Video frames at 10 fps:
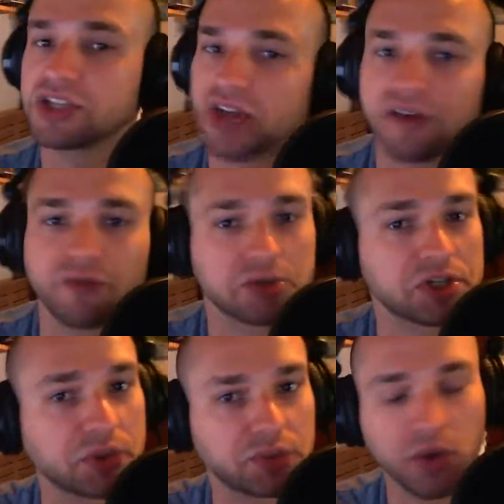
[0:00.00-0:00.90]
just
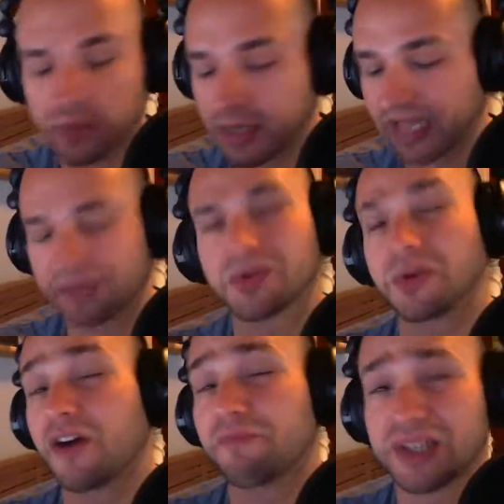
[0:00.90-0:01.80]
unfortunately don't know them. Again, I'm just
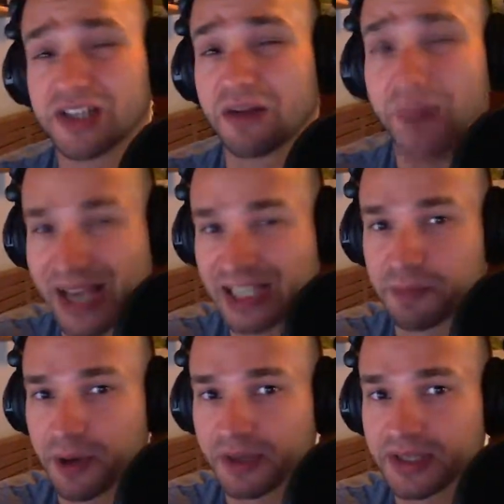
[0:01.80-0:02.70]
going out based on my
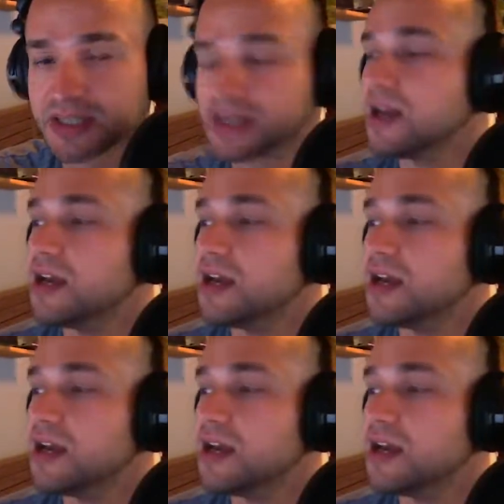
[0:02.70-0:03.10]
experience.